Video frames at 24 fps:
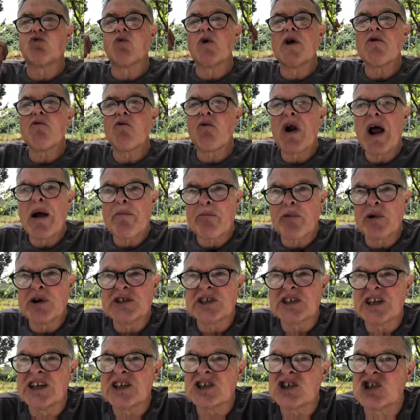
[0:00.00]
We
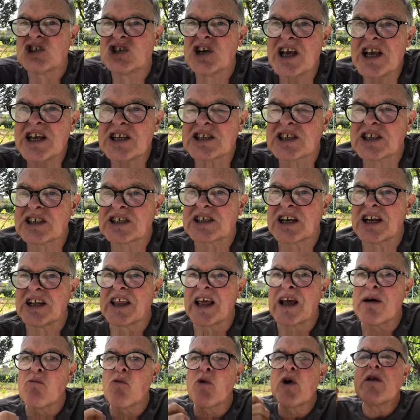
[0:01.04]
represent Jesus to
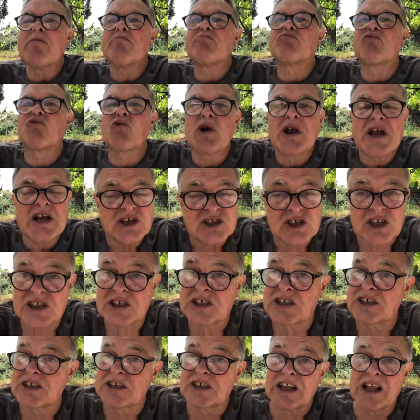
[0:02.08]
them. We bring
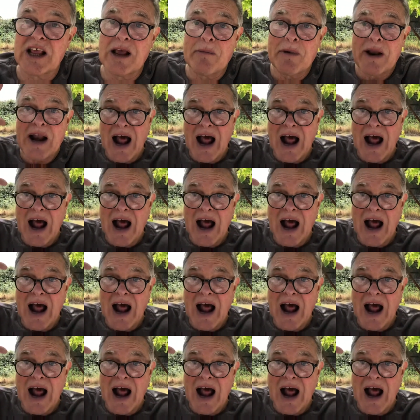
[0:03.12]
Jesus to them.